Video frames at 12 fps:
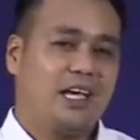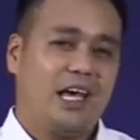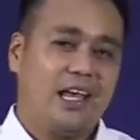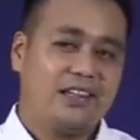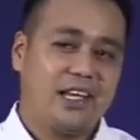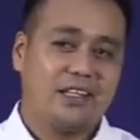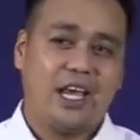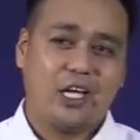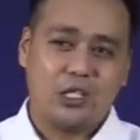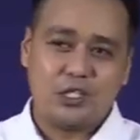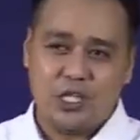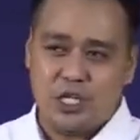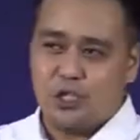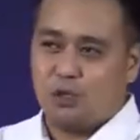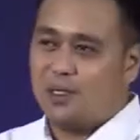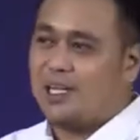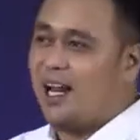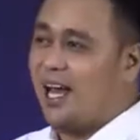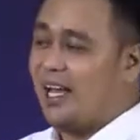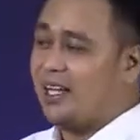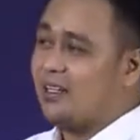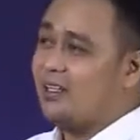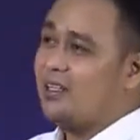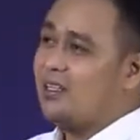And then they continued with the
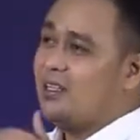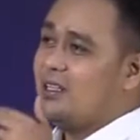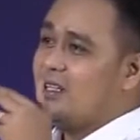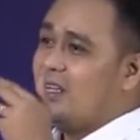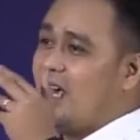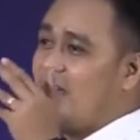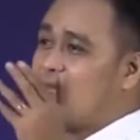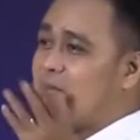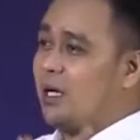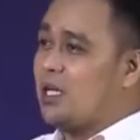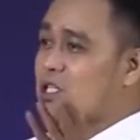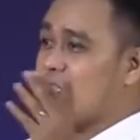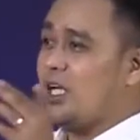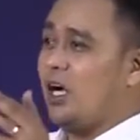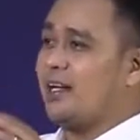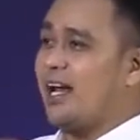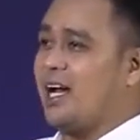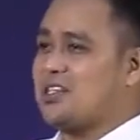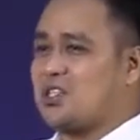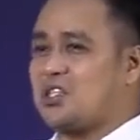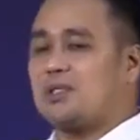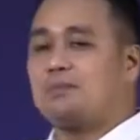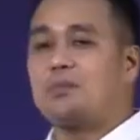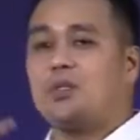line, "Have mercy on
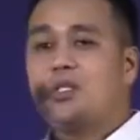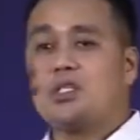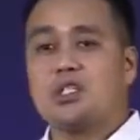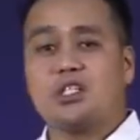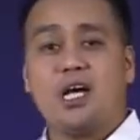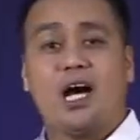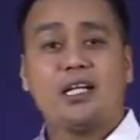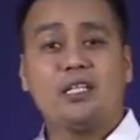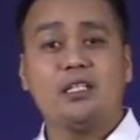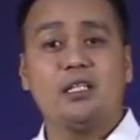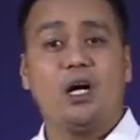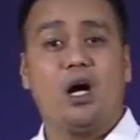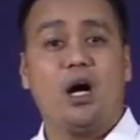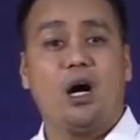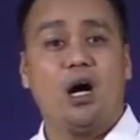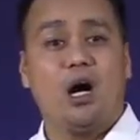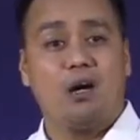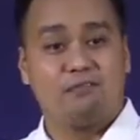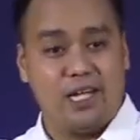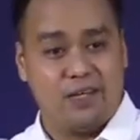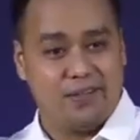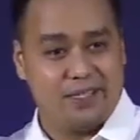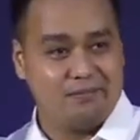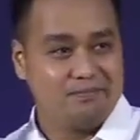us, Son of
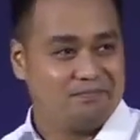David."